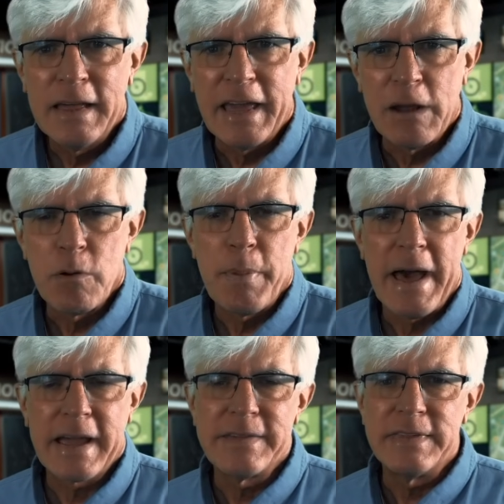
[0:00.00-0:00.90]
And we're
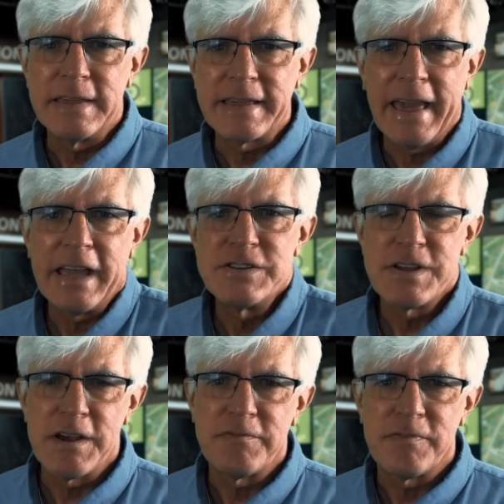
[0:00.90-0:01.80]
back in the
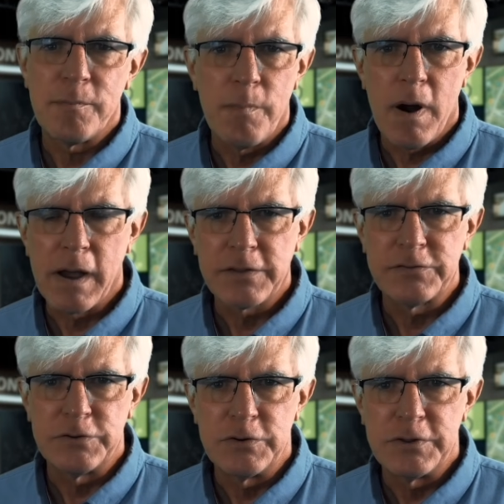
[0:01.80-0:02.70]
KJF mock
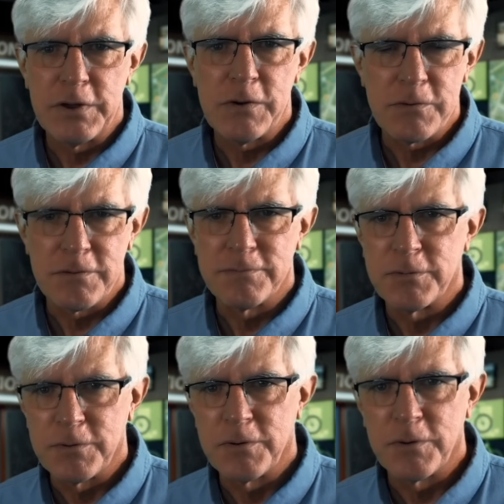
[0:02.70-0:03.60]
studio
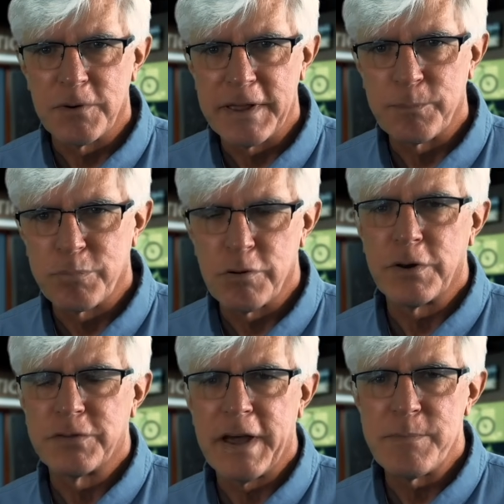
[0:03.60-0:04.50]
or a
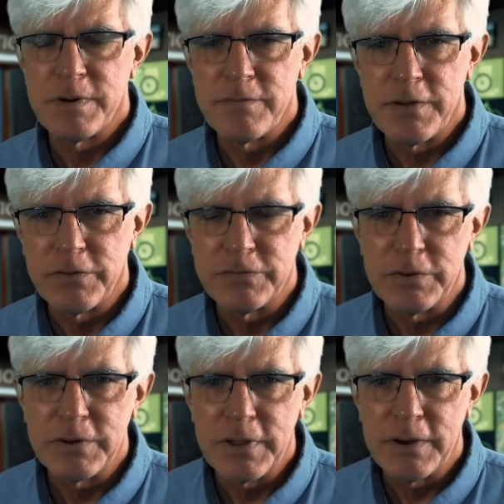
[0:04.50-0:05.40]
prototype of their
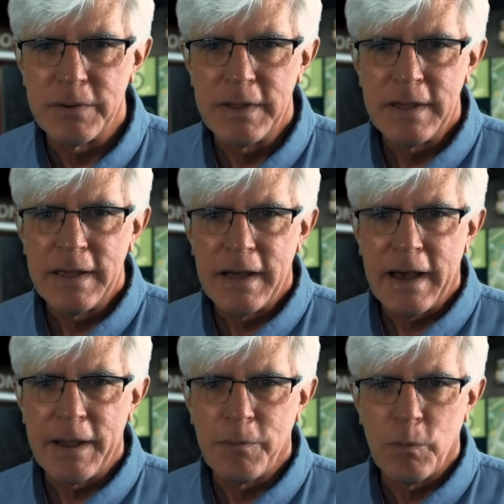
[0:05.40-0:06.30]
studio.
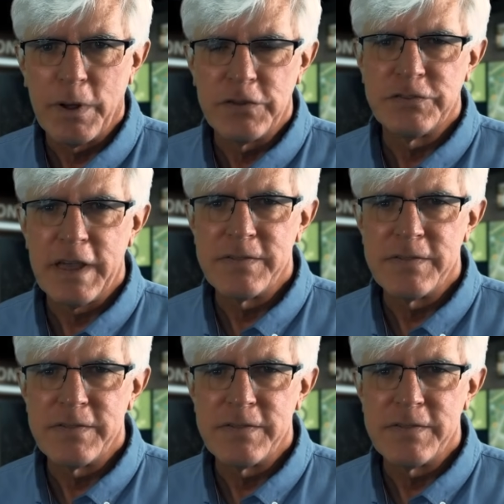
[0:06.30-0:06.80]
I want to say